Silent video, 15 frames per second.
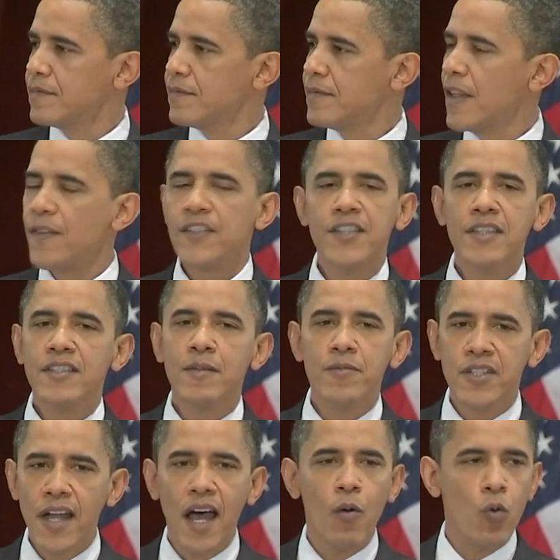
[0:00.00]
that the
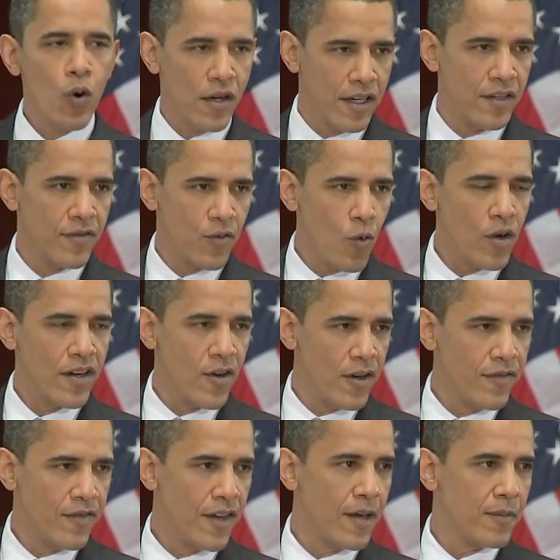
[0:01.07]
system's not working for ordinary
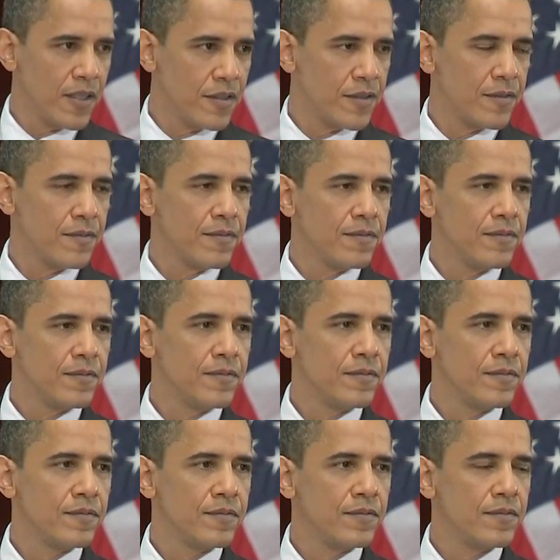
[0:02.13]
families,
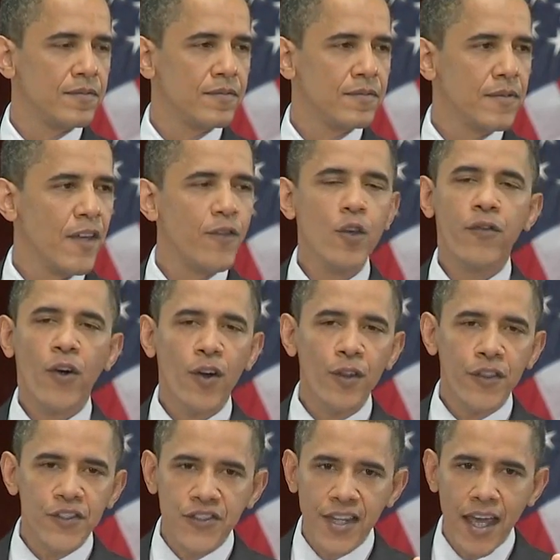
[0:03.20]
if you've heard
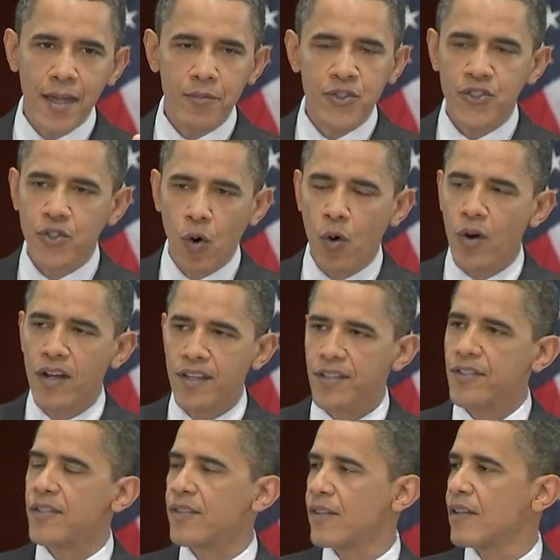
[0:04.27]
the same
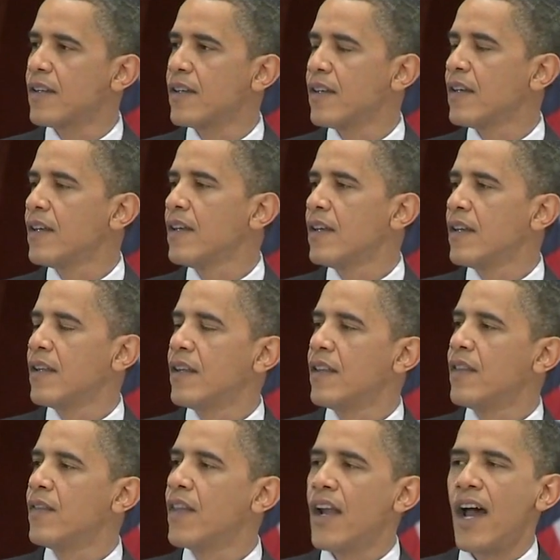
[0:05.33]
stories
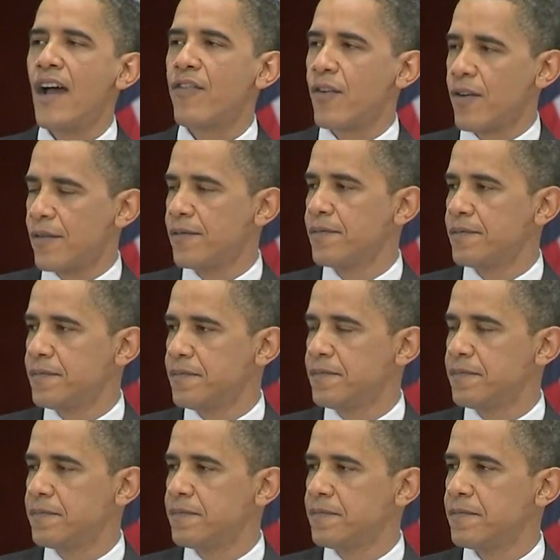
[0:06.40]
that I've heard,
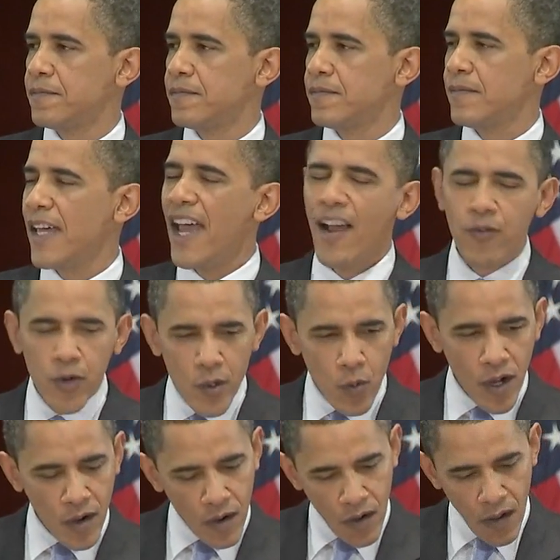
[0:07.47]

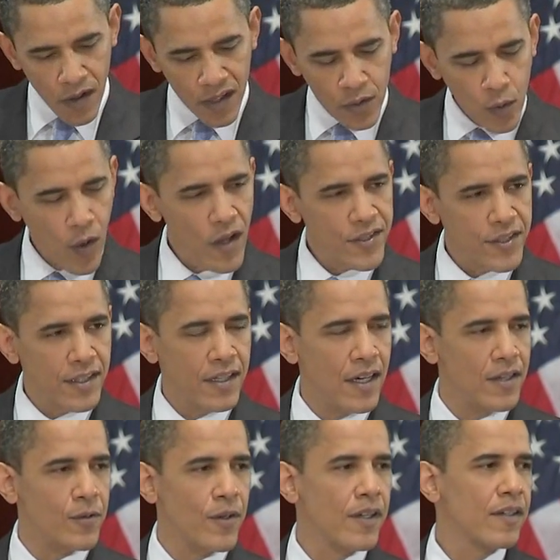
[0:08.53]
everywhere, all across the
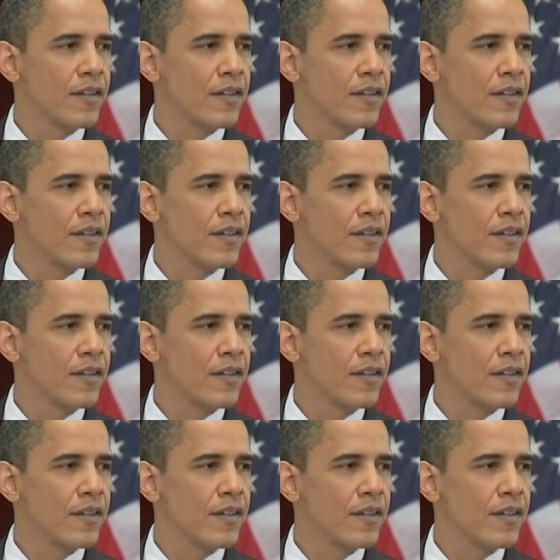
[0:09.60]
country,